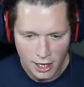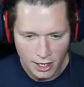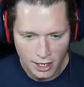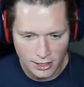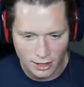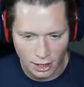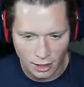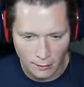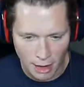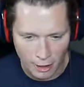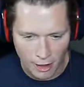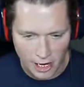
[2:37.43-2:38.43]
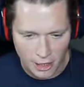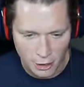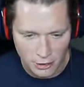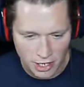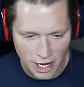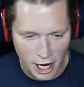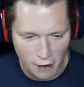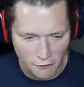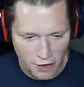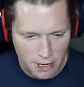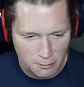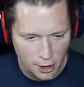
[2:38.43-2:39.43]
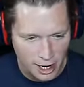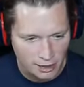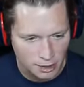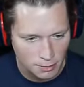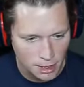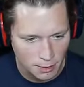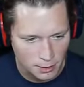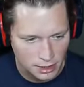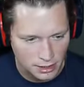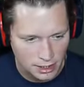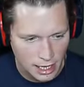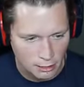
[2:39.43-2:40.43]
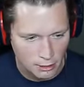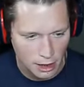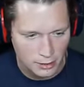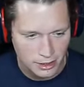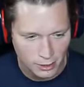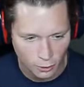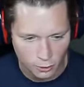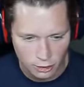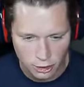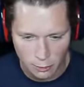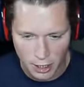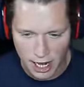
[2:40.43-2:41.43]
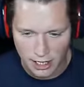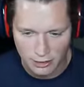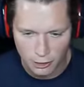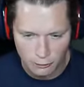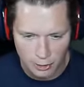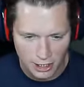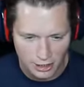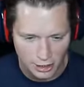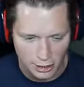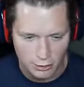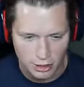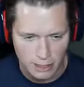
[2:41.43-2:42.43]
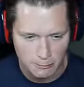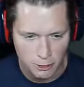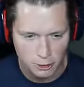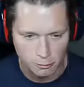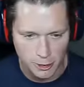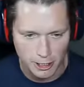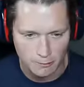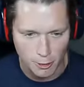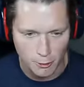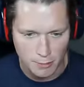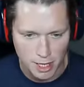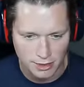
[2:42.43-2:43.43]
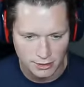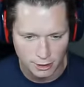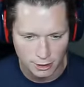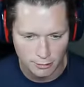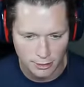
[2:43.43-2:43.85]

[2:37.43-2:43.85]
It's all about like using enough e-brake to be able to slide around these corners, but not too much that you keep your speed and momentum.